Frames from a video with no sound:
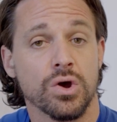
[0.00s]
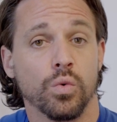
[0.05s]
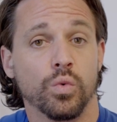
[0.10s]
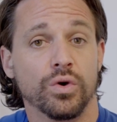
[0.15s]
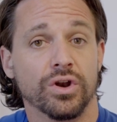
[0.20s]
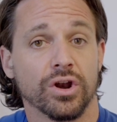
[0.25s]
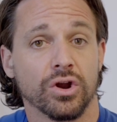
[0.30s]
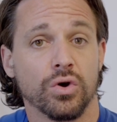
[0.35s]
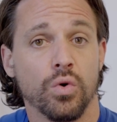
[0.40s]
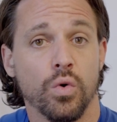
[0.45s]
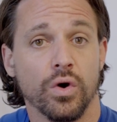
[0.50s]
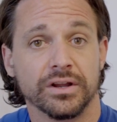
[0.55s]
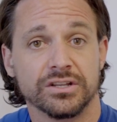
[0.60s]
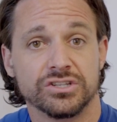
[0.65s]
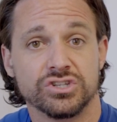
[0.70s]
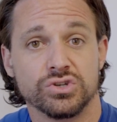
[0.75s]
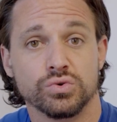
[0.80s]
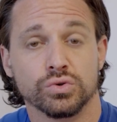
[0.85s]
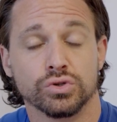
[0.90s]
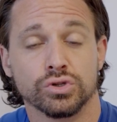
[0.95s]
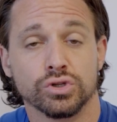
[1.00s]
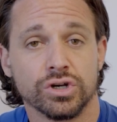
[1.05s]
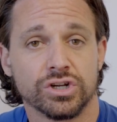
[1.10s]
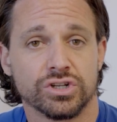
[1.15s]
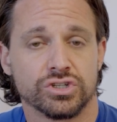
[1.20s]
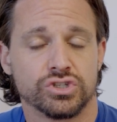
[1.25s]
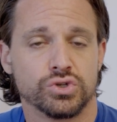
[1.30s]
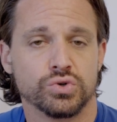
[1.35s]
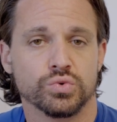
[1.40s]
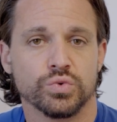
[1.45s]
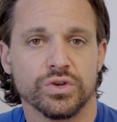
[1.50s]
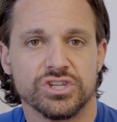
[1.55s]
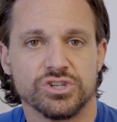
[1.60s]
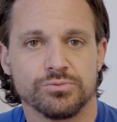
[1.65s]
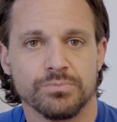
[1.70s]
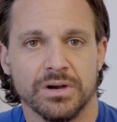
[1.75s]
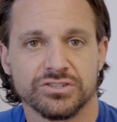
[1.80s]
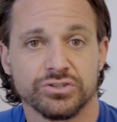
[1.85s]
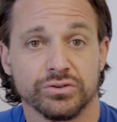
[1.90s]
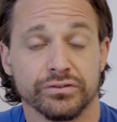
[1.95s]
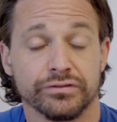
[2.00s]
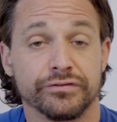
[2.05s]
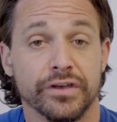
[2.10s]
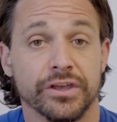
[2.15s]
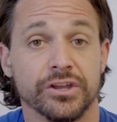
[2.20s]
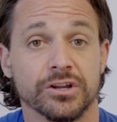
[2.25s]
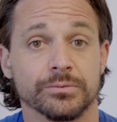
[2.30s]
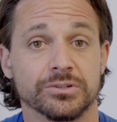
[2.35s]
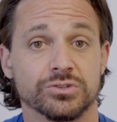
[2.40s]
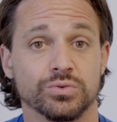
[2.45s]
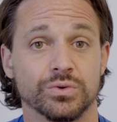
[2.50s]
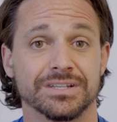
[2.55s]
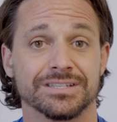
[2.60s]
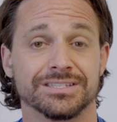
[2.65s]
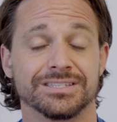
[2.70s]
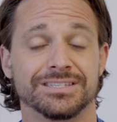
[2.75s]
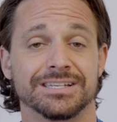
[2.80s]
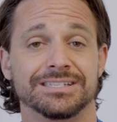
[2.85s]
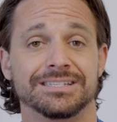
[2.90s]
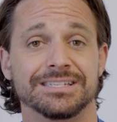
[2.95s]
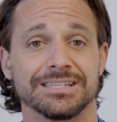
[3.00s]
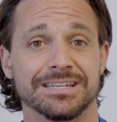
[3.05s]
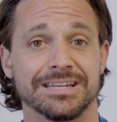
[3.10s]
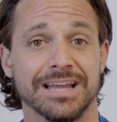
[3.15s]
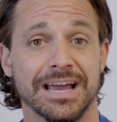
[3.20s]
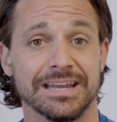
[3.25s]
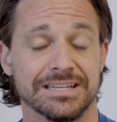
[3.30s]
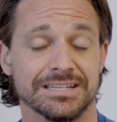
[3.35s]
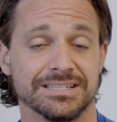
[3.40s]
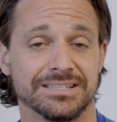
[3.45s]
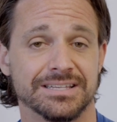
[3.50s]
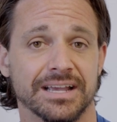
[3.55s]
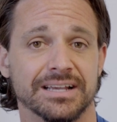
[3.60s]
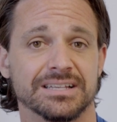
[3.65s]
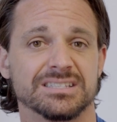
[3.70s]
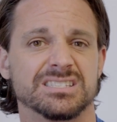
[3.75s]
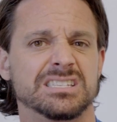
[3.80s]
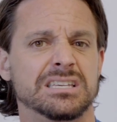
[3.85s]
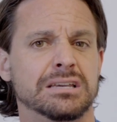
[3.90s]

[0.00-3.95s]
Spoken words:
We are going to look to reach muscle failure between 60 to 90 seconds.